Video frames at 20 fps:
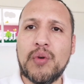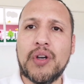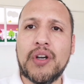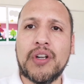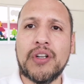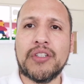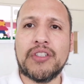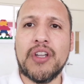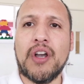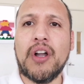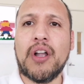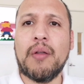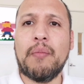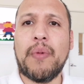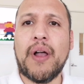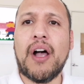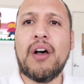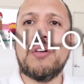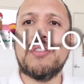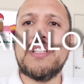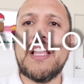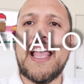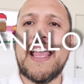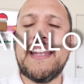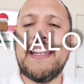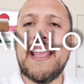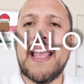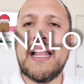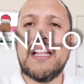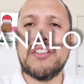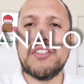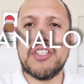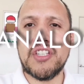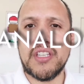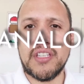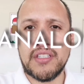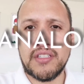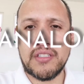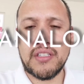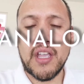we're going to talk about
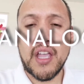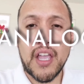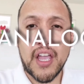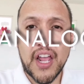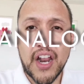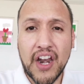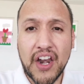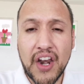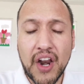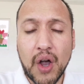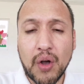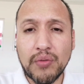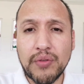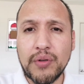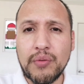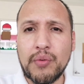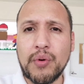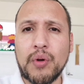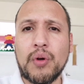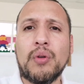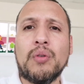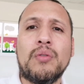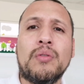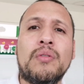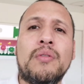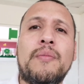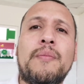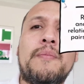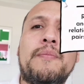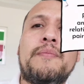analogies. Know the rule.